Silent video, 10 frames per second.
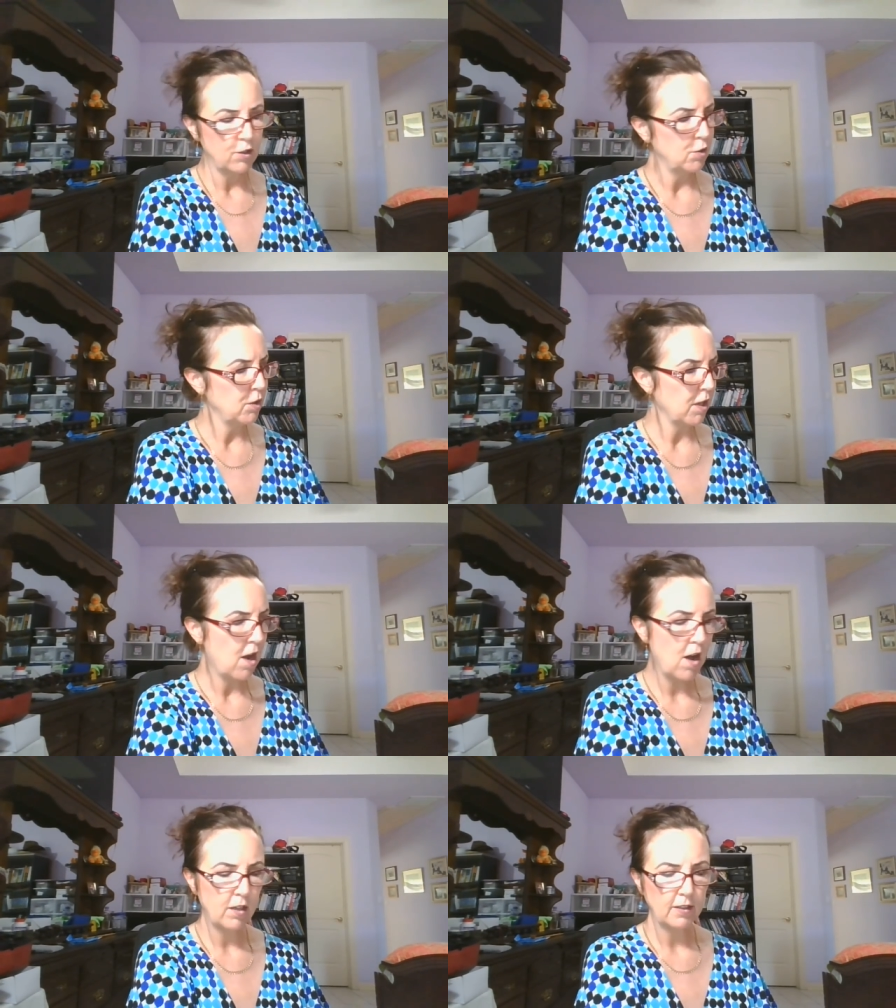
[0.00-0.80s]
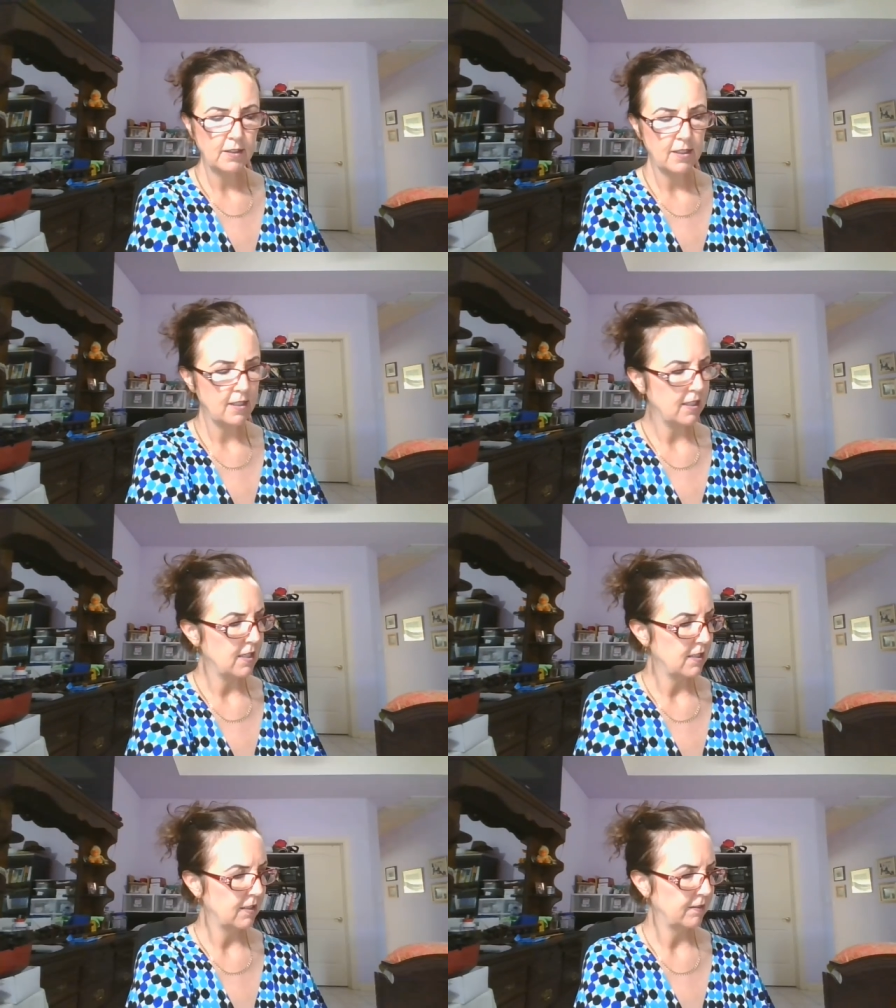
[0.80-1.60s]
Susan Collins
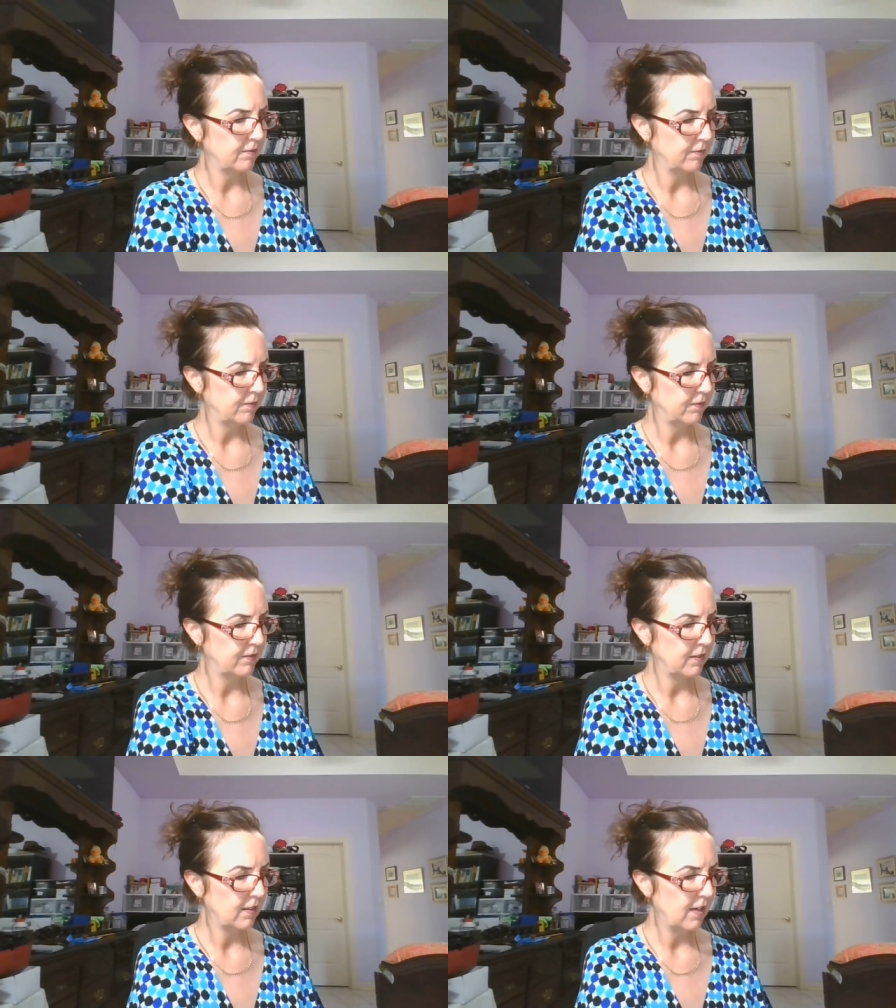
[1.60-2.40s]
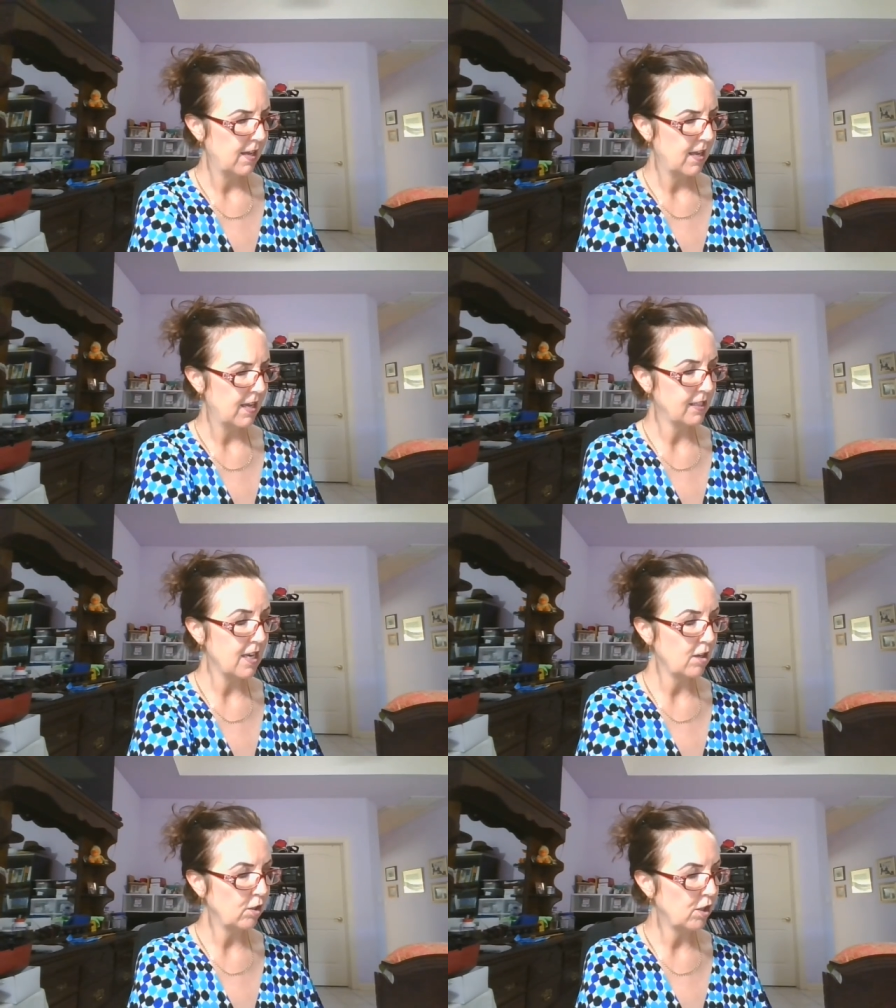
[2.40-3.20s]
it's
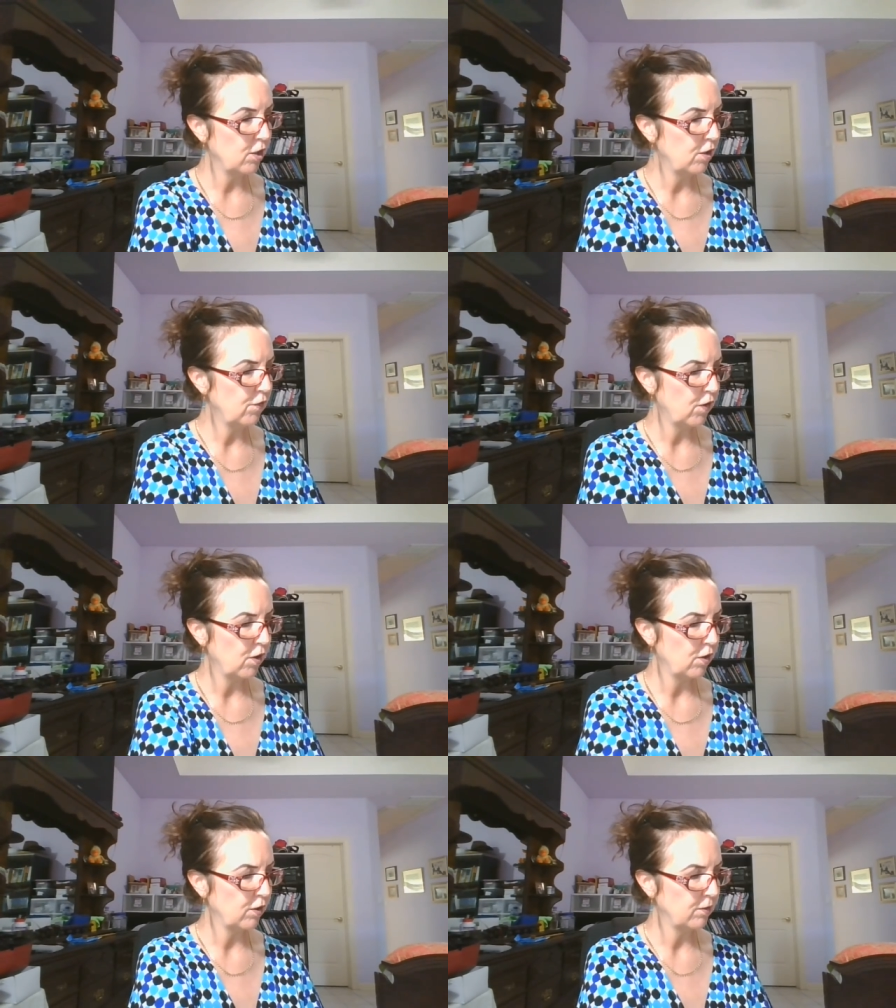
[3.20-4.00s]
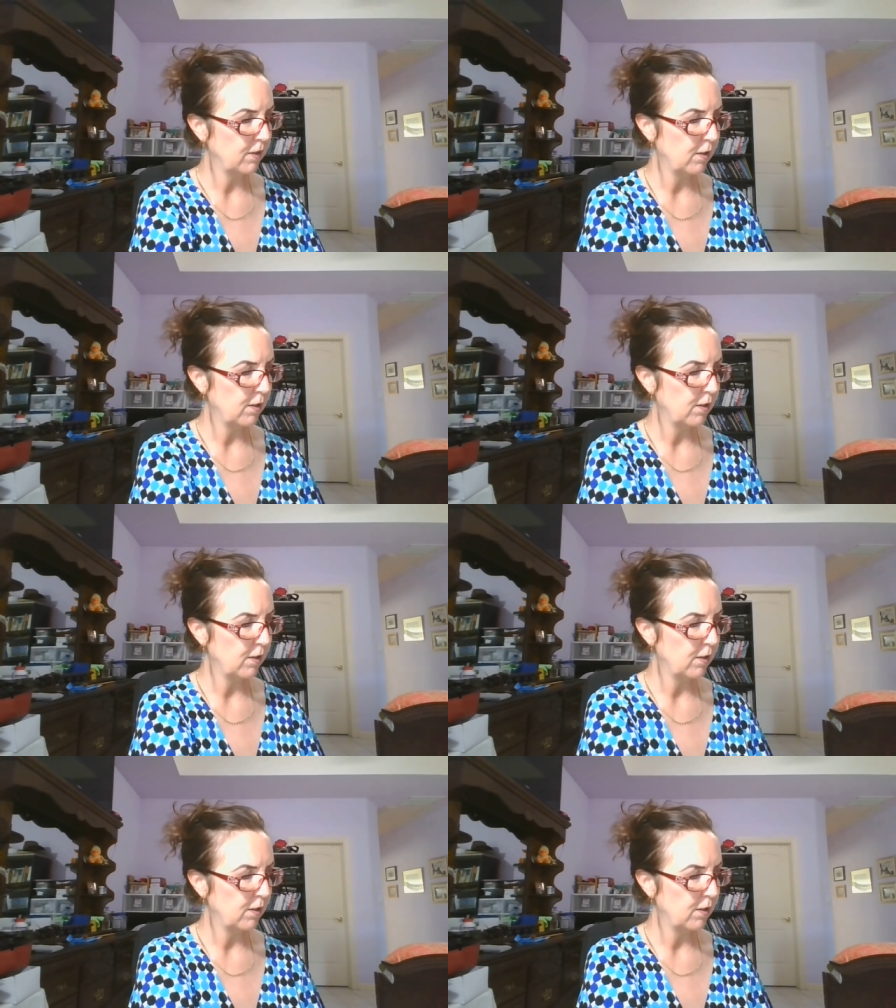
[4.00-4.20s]
not looking good for her.